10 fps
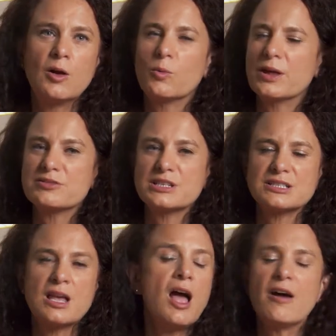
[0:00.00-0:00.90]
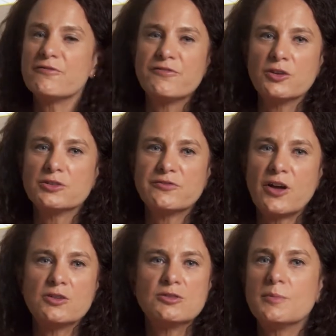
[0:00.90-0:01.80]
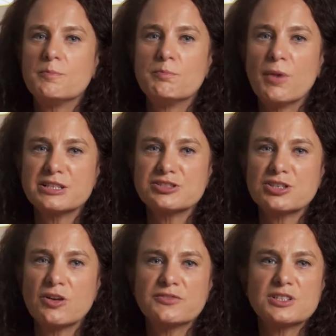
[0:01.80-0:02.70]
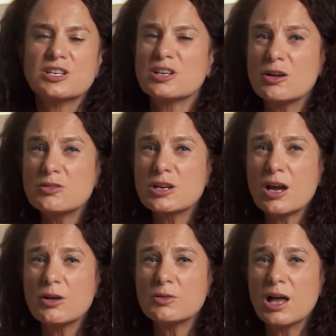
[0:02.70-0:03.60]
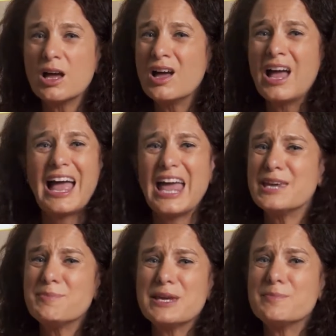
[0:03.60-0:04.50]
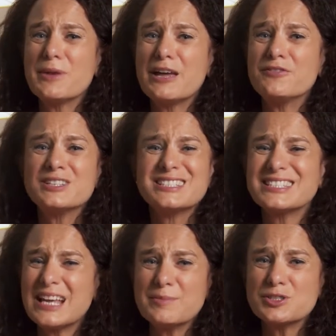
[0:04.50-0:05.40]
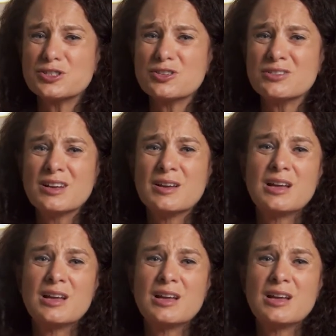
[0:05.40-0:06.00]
Whether it's Vodafone, Microsoft, Coca-Cola, AB InBev, Samsung,